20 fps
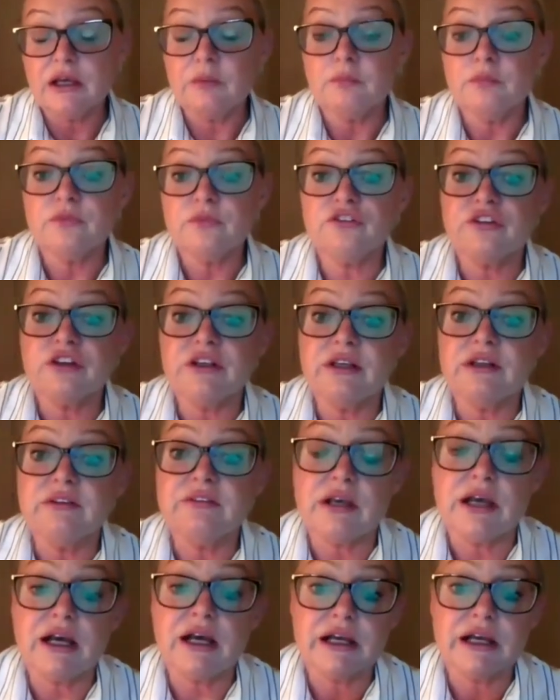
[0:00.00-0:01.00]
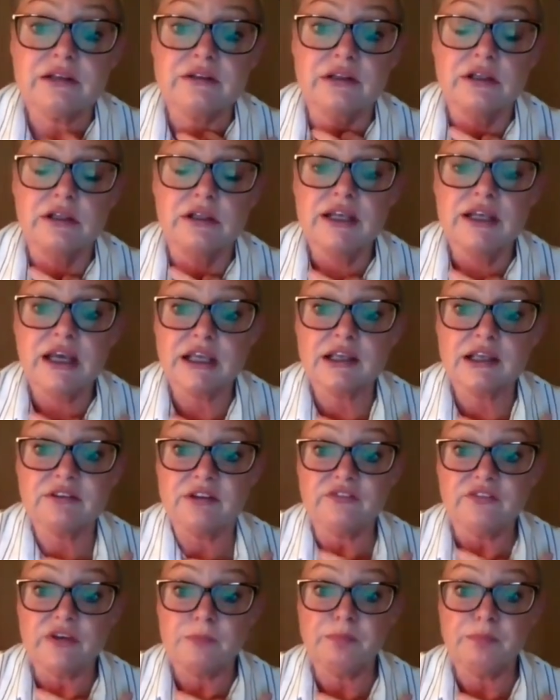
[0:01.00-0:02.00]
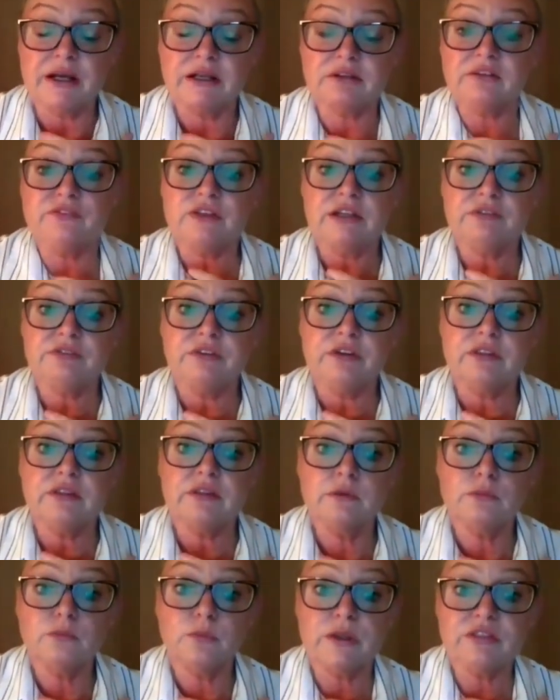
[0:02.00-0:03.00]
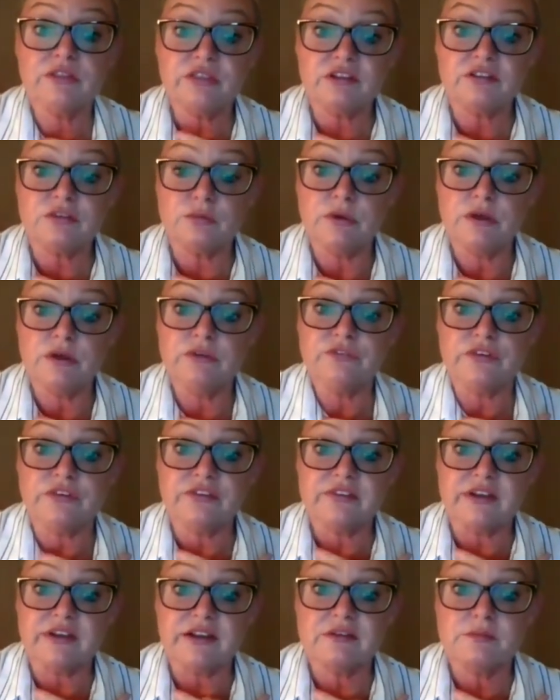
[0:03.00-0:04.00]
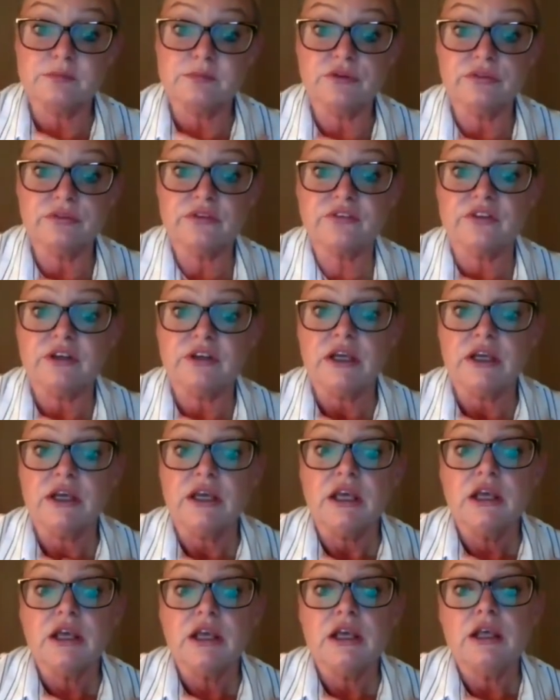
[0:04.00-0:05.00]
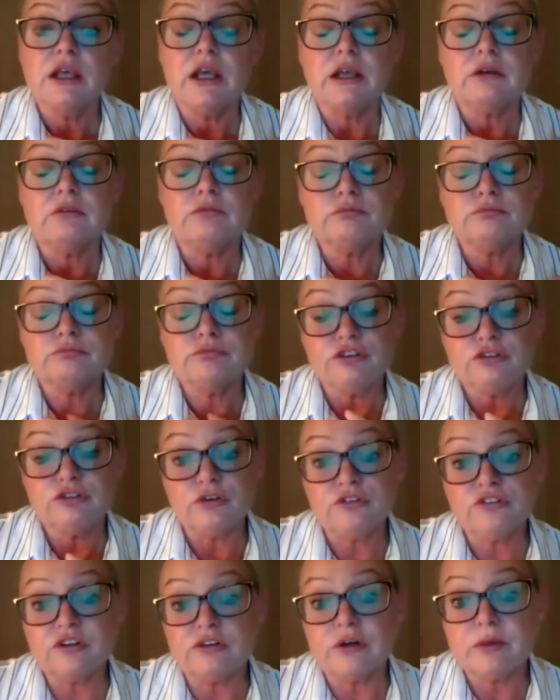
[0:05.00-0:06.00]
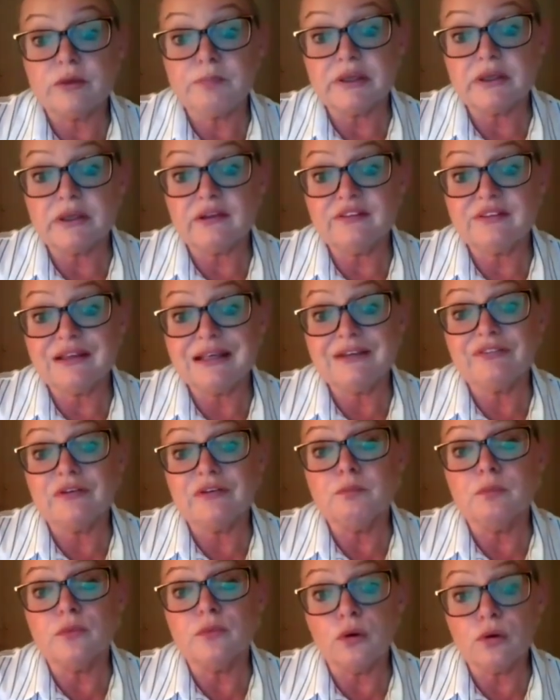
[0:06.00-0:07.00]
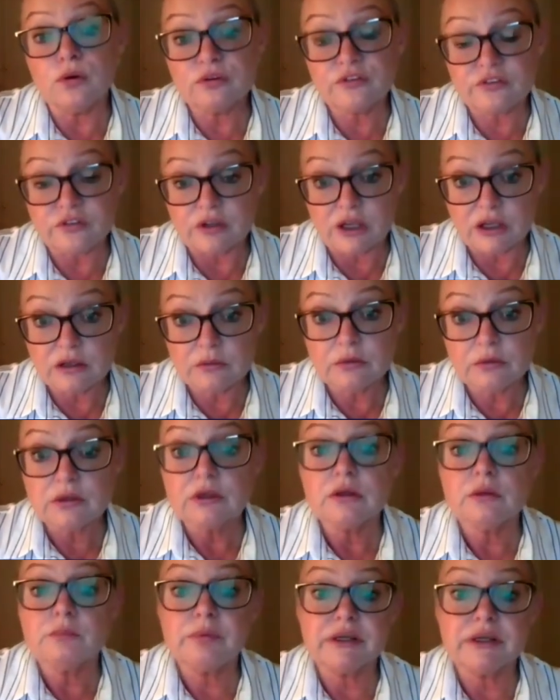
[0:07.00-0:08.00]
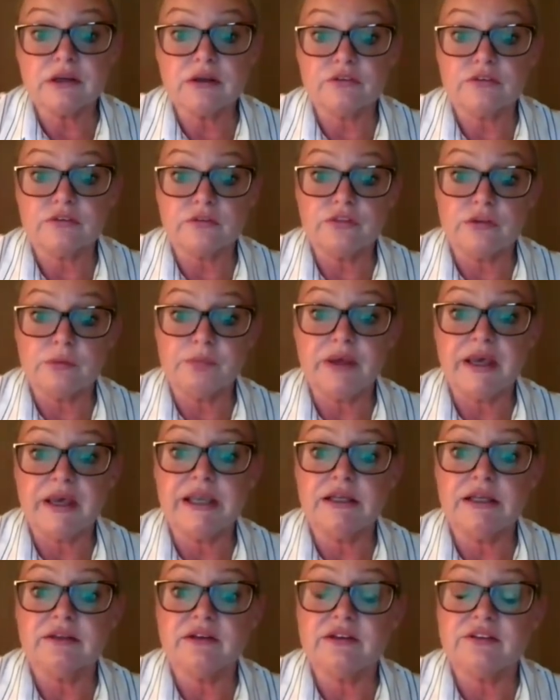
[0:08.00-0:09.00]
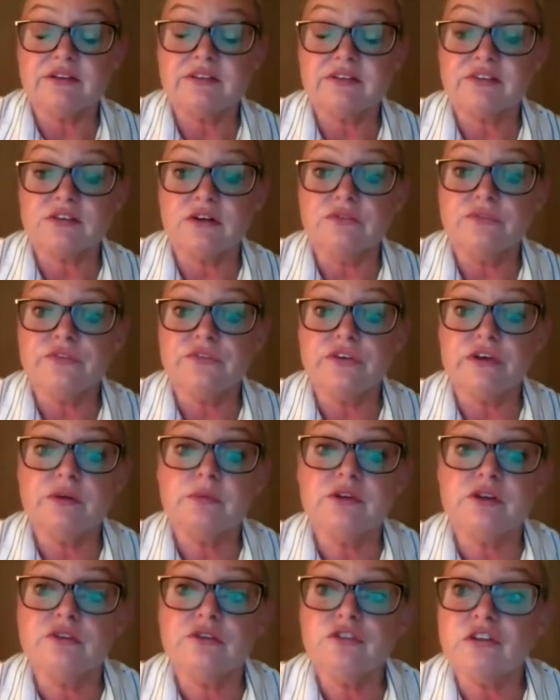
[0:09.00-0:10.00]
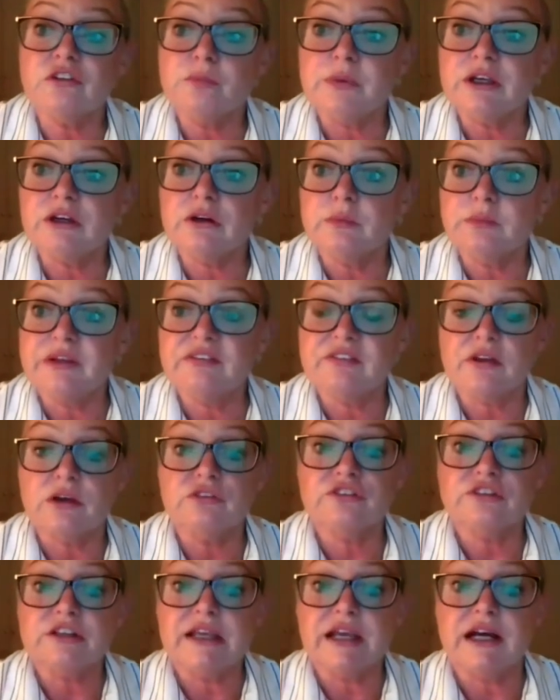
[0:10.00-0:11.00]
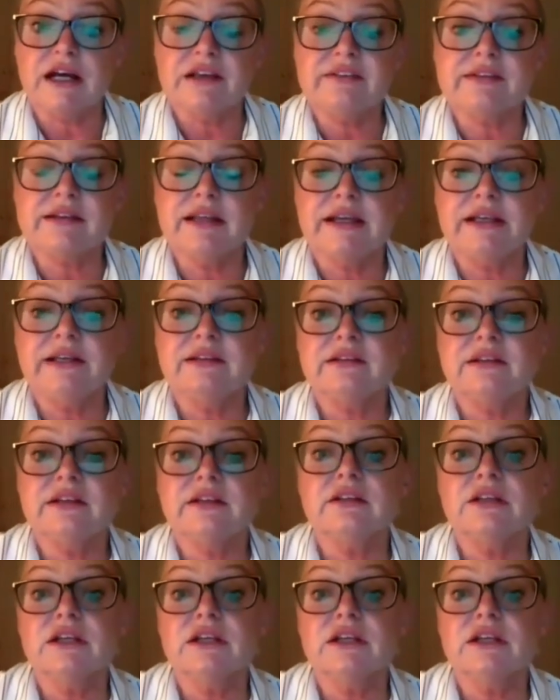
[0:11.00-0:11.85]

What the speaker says: She's had a negative impact of living with this wound for 6 months, reducing her ability even more so because of the pain and discomfort, and she's becoming socially isolated,